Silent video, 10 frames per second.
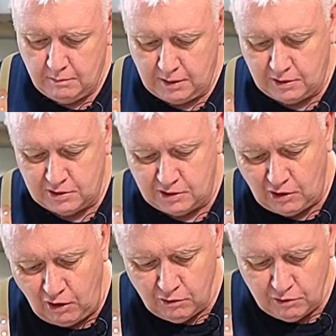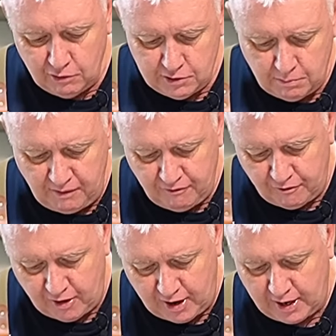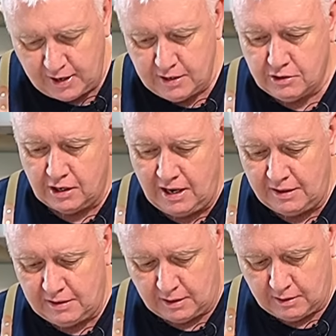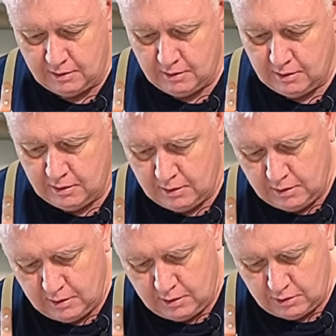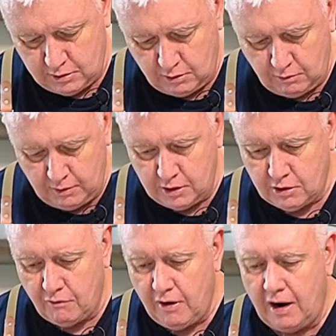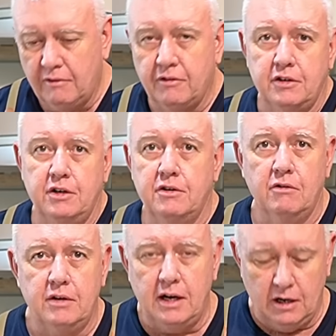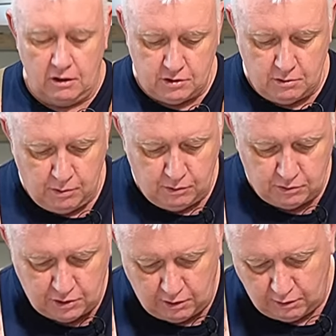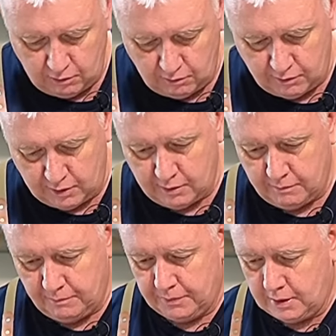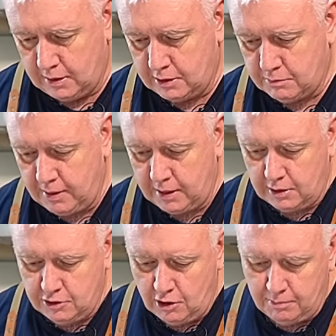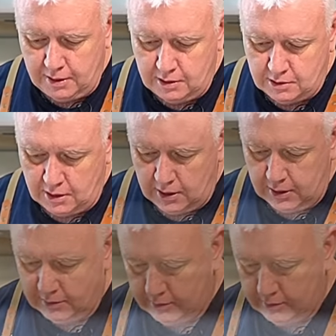because it's all going to be fried together, so it's irrelevant. You don't need lots of bowls all over. Let's make a job easier.